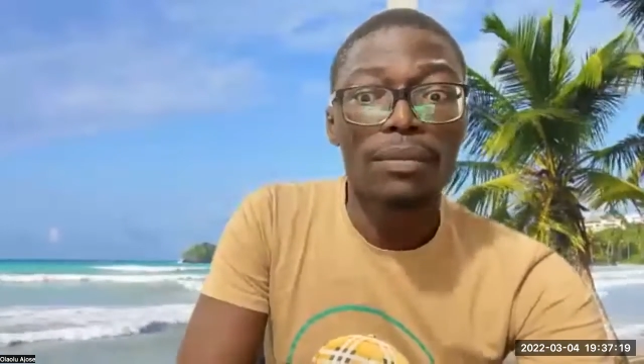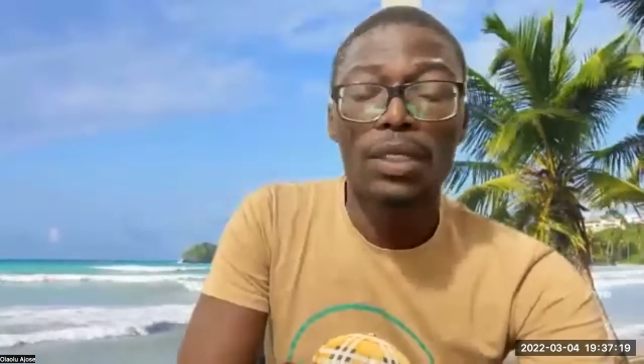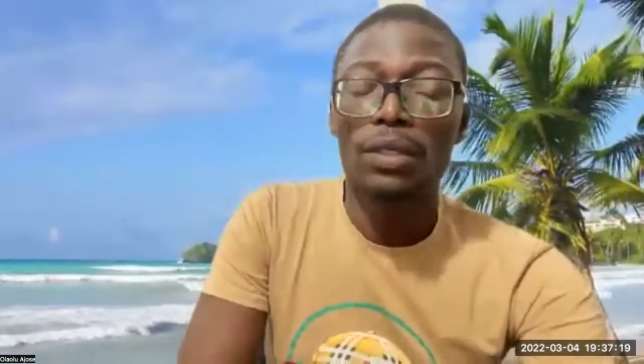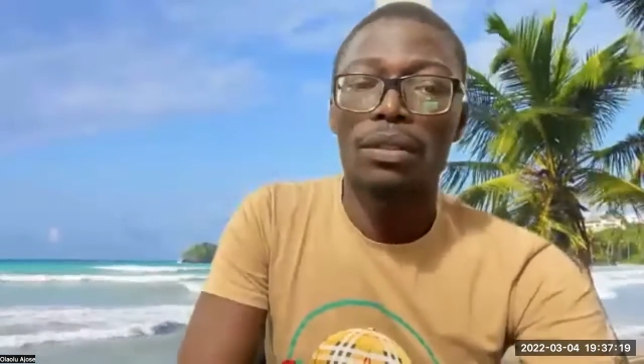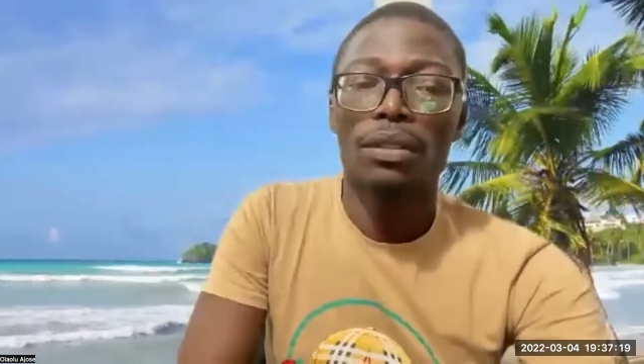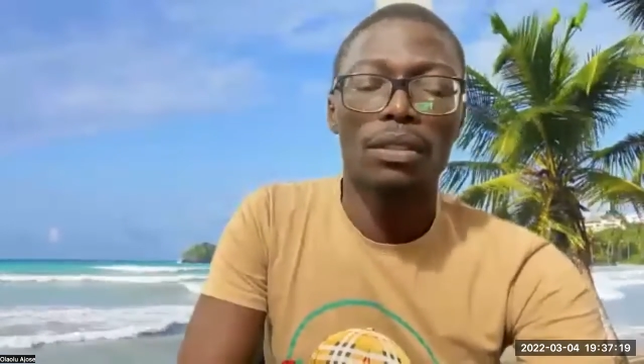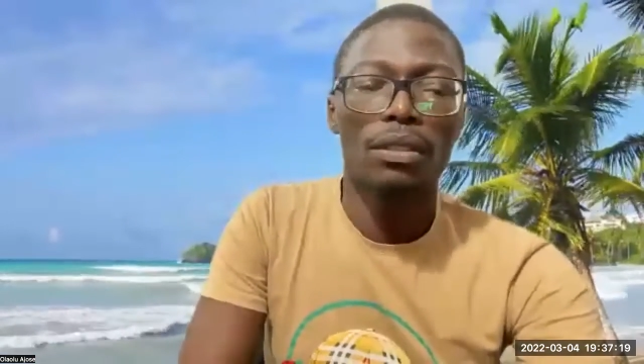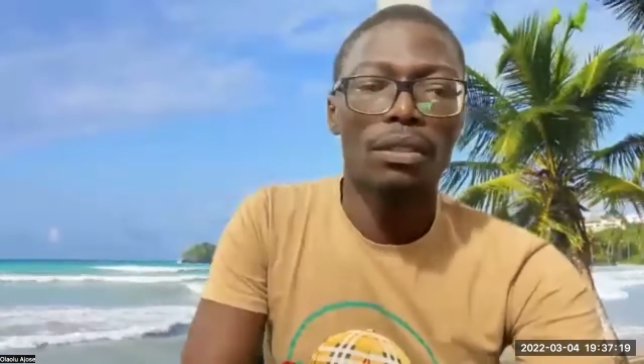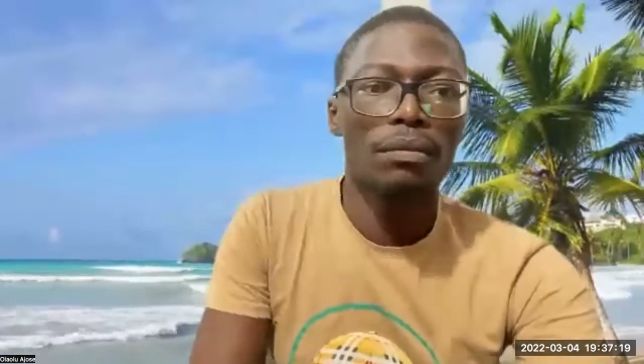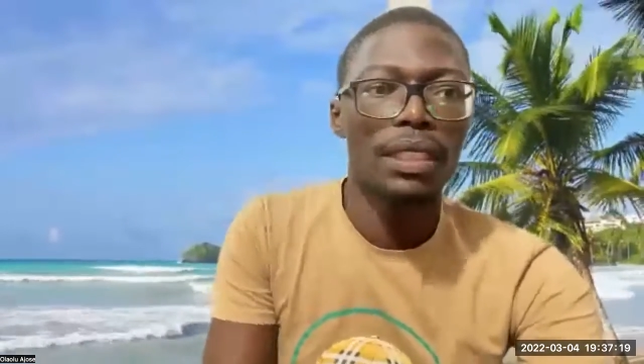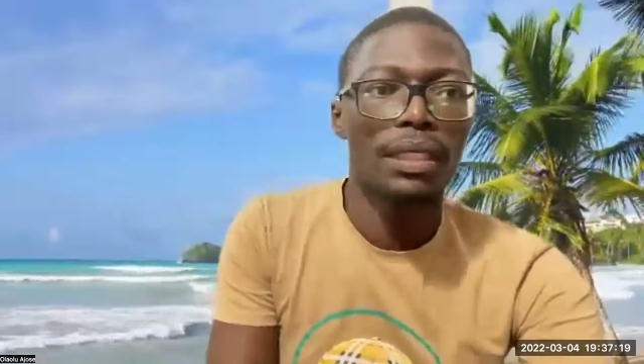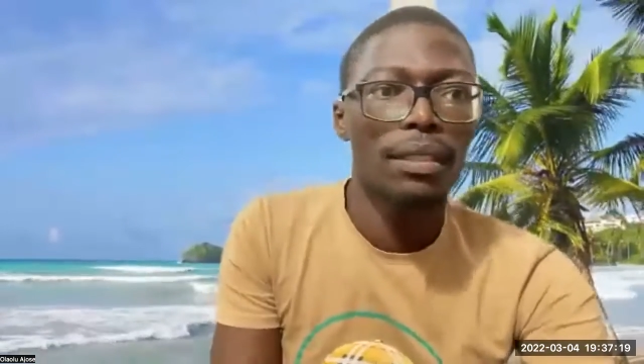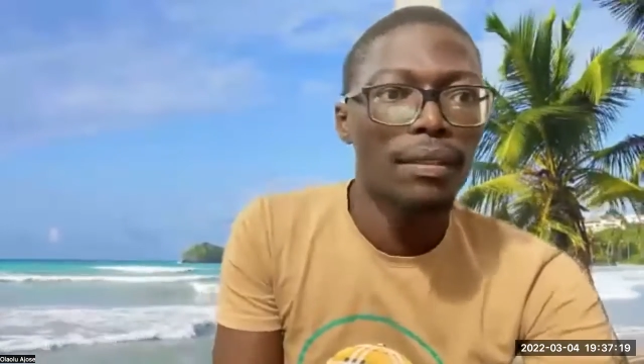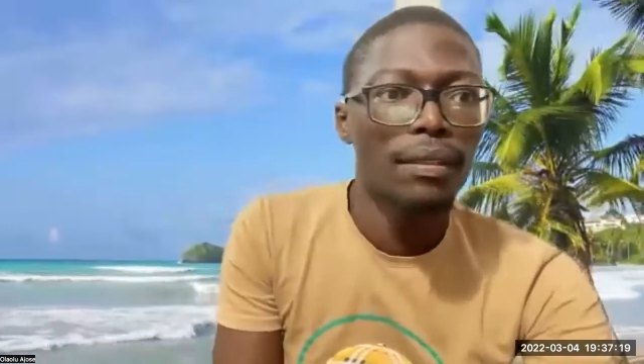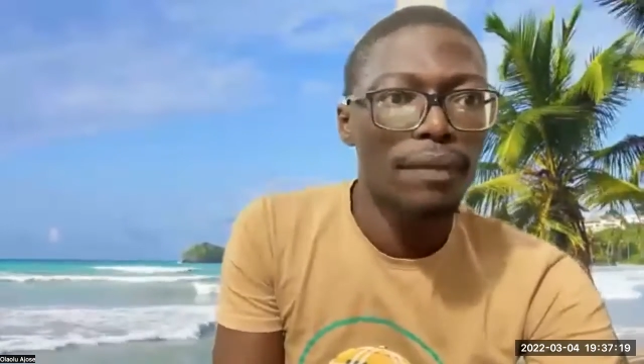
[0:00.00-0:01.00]
to
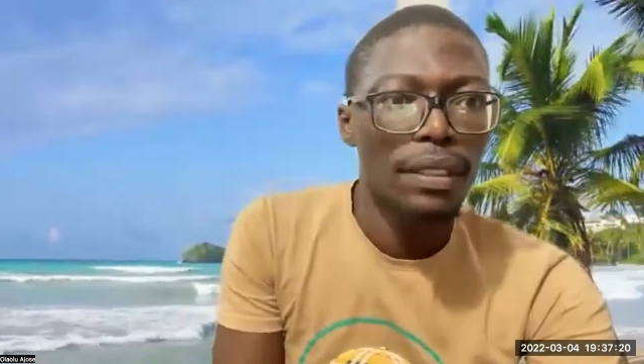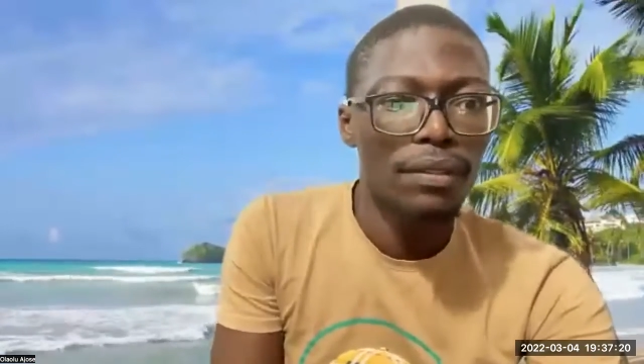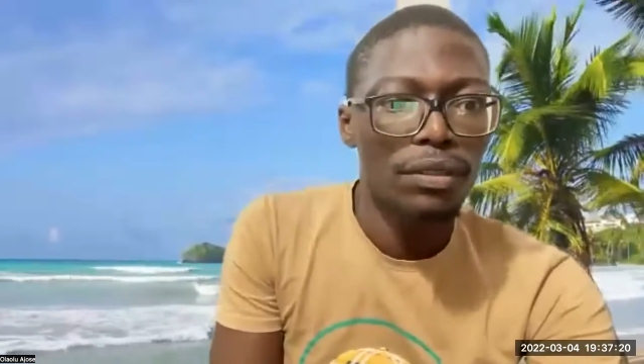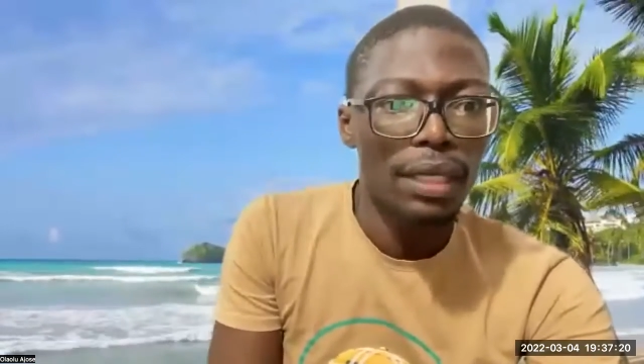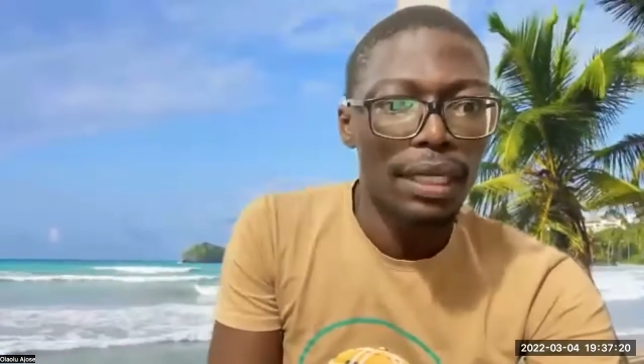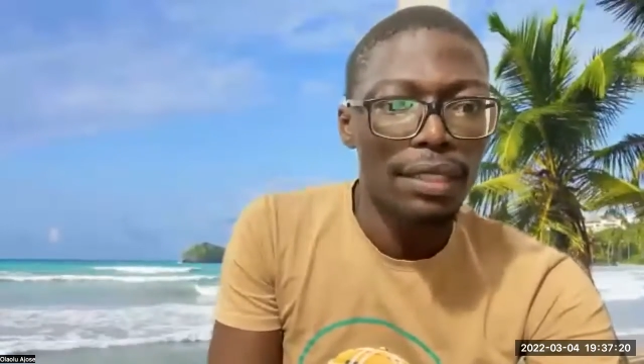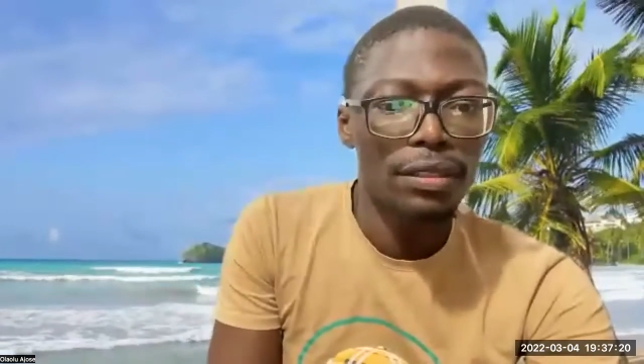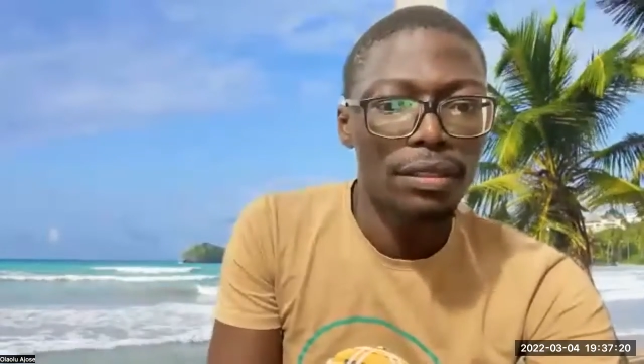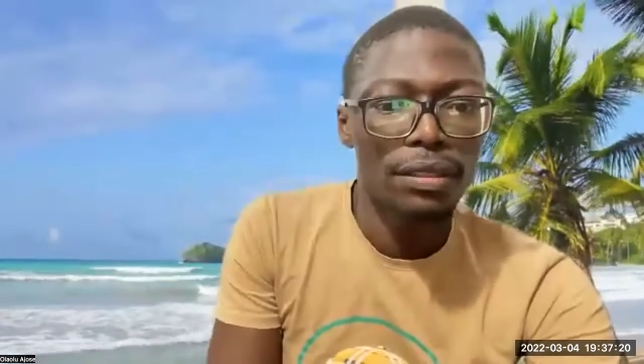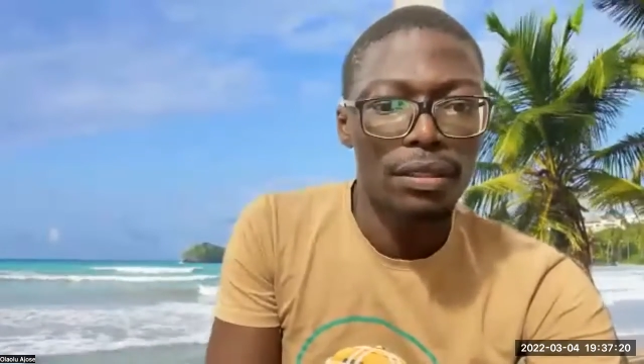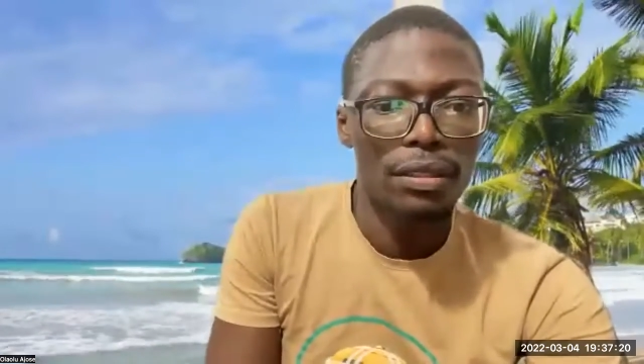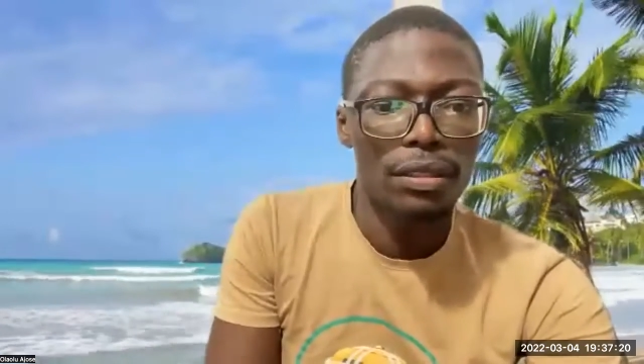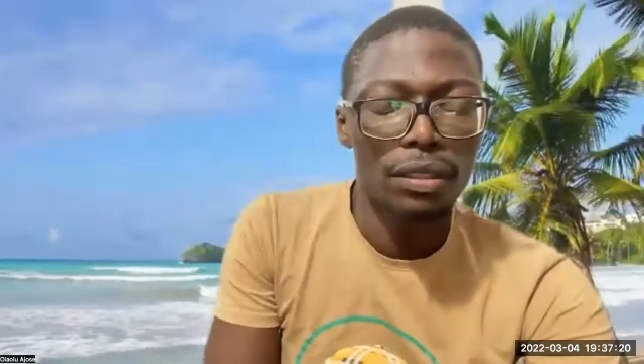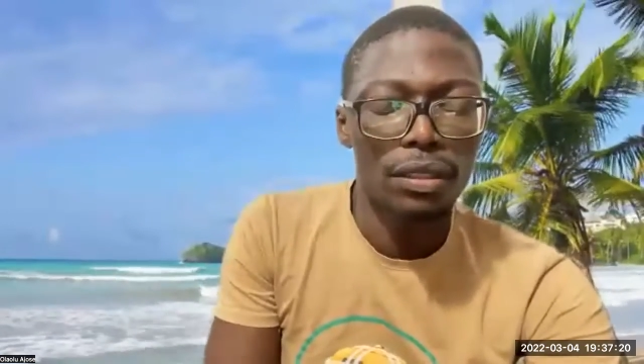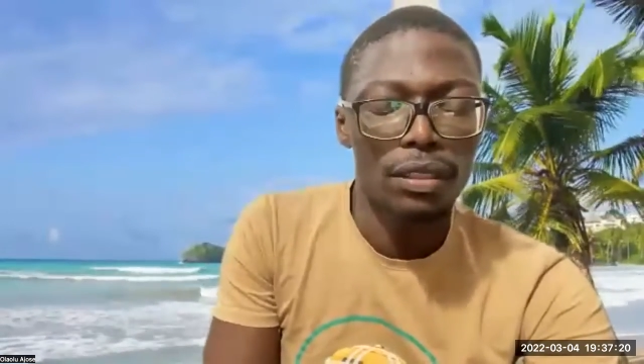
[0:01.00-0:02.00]
make very rash
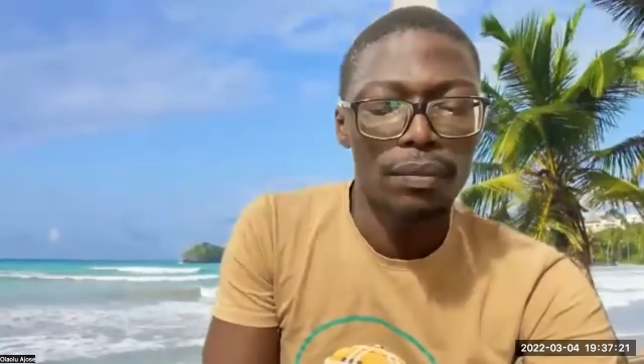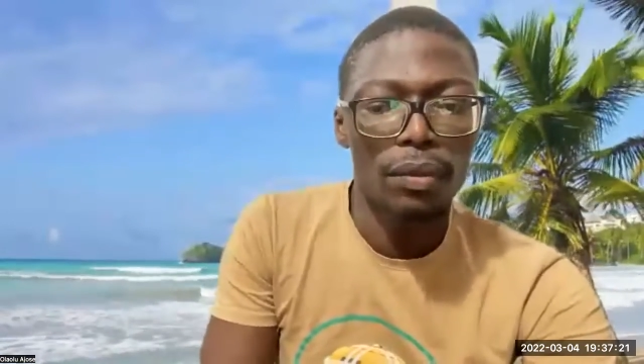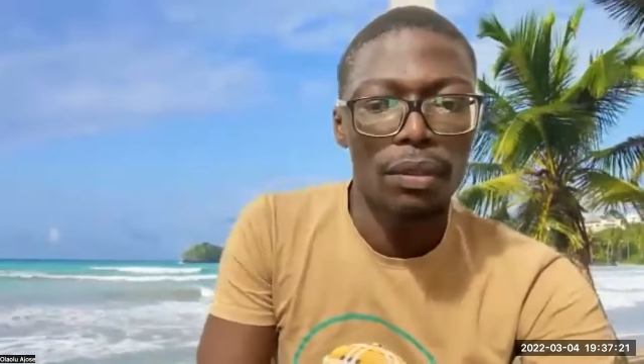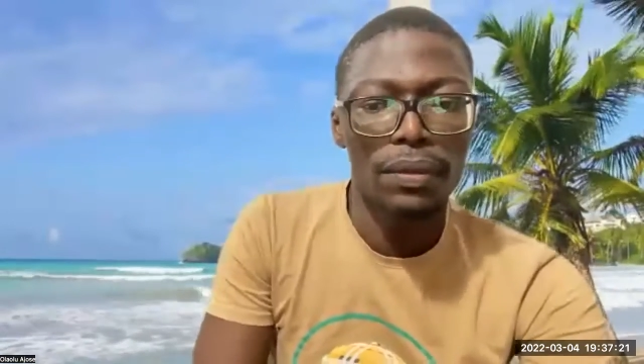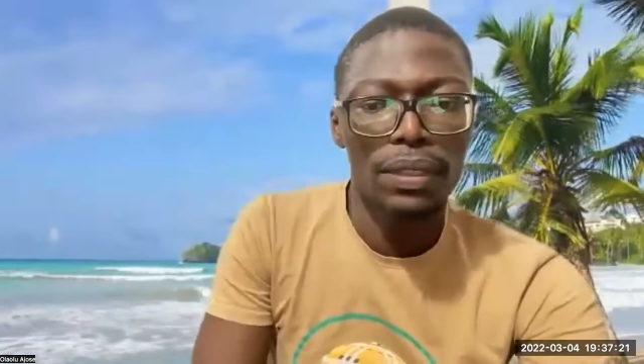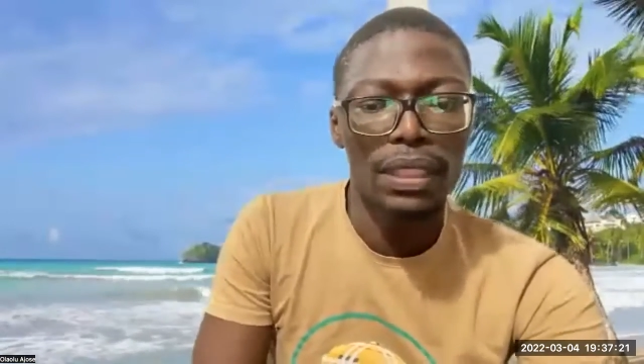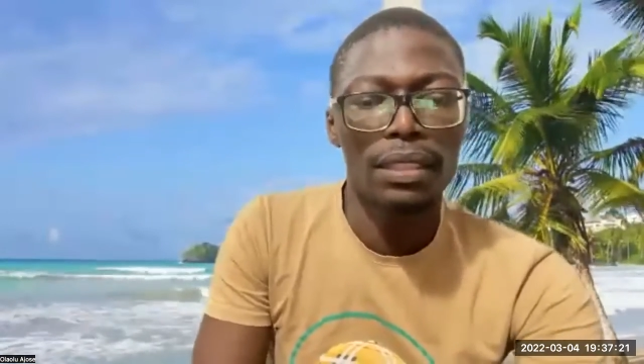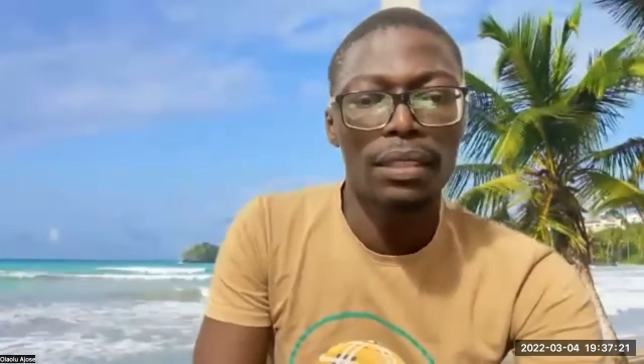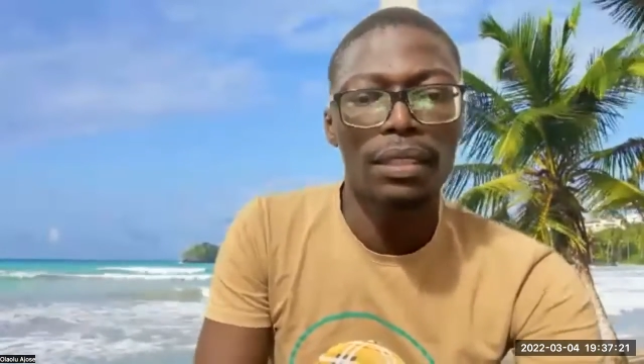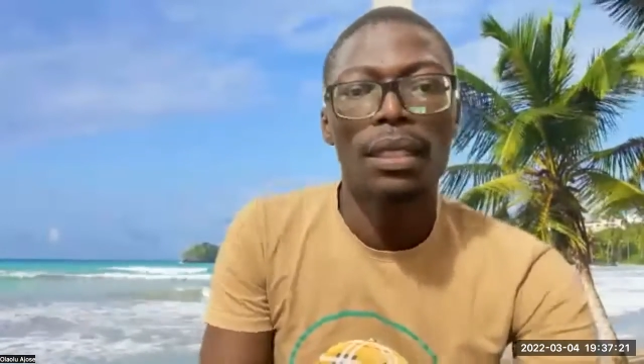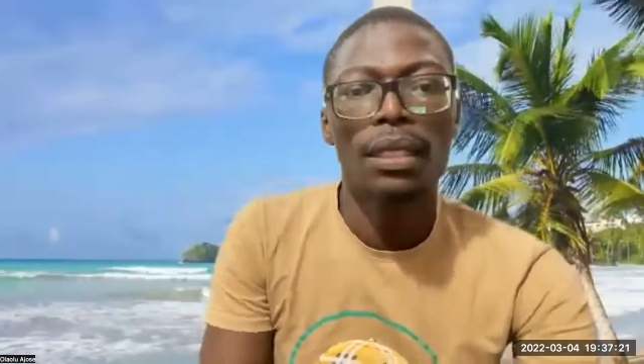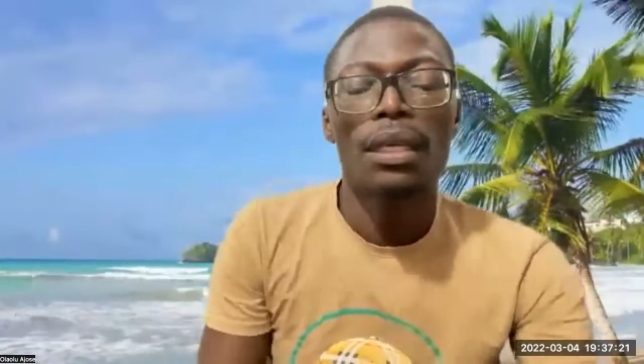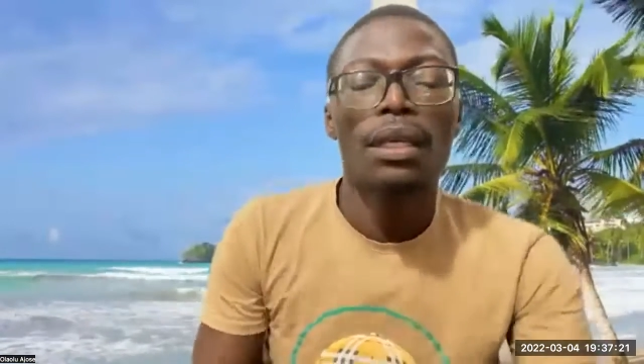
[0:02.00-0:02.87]
decisions, but I'm saying